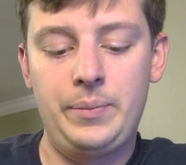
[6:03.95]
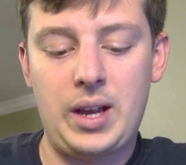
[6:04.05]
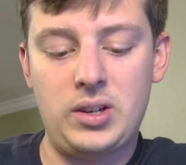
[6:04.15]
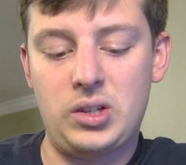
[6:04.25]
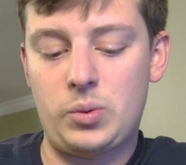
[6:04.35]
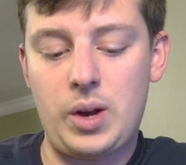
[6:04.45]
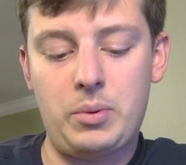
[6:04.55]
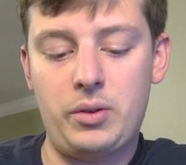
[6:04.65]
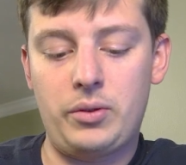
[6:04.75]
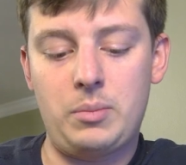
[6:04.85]
I just
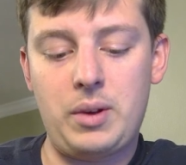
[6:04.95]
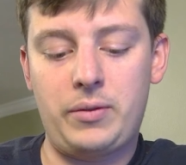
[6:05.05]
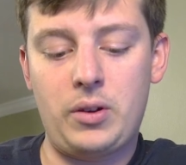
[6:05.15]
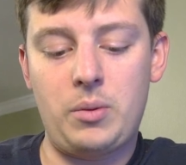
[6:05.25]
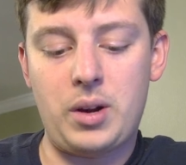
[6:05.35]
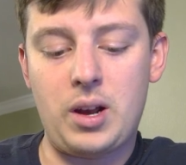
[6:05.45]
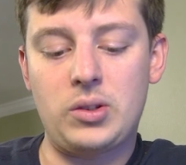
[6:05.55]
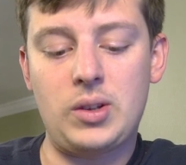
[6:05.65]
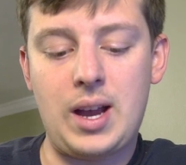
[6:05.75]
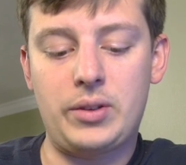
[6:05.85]
swipe over on my phone, but I
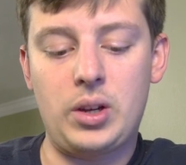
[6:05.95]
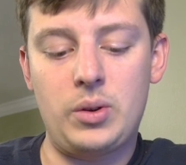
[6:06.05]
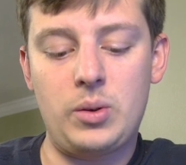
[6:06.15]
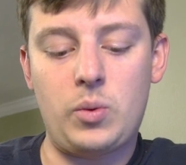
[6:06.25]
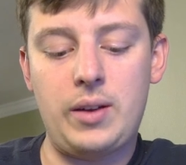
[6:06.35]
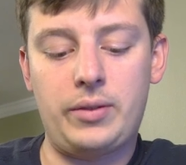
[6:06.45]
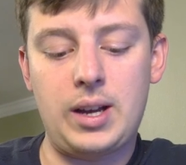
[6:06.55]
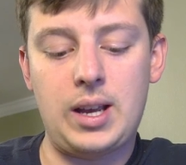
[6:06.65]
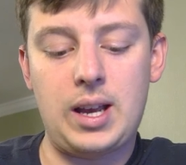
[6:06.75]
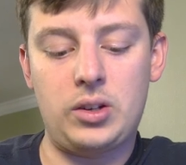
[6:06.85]
also have to go into
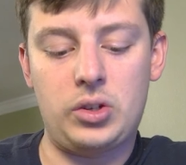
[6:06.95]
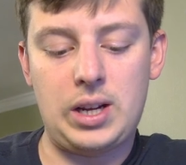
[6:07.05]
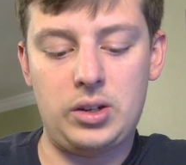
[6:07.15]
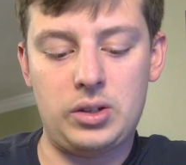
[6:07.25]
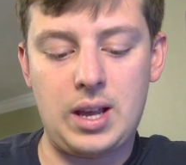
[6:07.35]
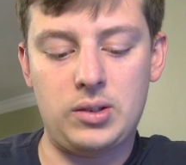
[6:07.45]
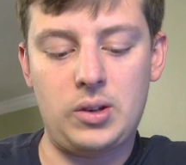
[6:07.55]
Wi-Fi and change that.